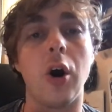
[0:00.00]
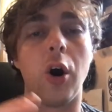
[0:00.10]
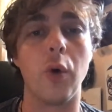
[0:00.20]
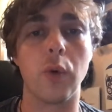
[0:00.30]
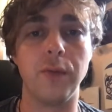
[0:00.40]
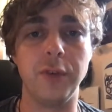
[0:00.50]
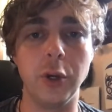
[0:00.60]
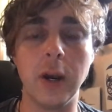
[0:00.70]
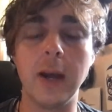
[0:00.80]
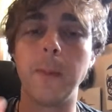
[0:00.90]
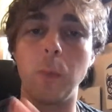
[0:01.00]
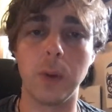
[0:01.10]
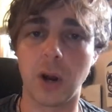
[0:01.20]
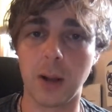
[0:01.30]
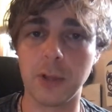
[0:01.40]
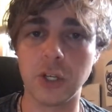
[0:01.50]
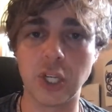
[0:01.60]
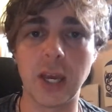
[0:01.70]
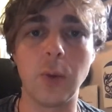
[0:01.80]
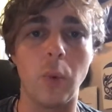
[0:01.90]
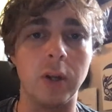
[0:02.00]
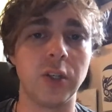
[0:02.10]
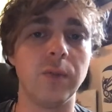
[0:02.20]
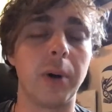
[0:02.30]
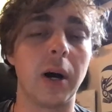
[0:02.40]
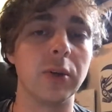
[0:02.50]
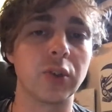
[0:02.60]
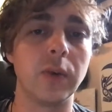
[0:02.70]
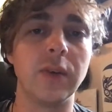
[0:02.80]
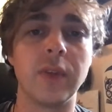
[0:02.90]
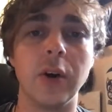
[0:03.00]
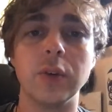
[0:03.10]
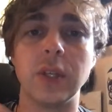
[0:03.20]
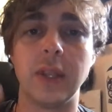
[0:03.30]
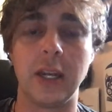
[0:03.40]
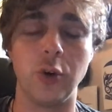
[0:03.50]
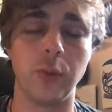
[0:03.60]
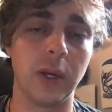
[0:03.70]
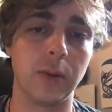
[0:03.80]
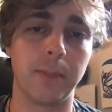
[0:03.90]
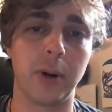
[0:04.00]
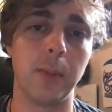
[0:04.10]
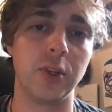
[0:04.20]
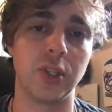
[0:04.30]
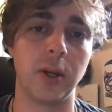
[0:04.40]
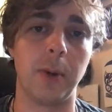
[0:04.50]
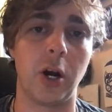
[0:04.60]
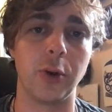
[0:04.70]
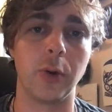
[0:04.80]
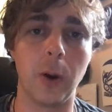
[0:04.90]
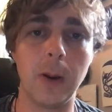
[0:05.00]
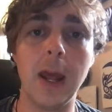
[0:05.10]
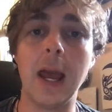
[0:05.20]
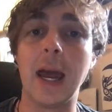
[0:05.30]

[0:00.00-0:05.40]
I'll review it. We publish it. Once you've published 3 of those, then you will be able to publish them on your own.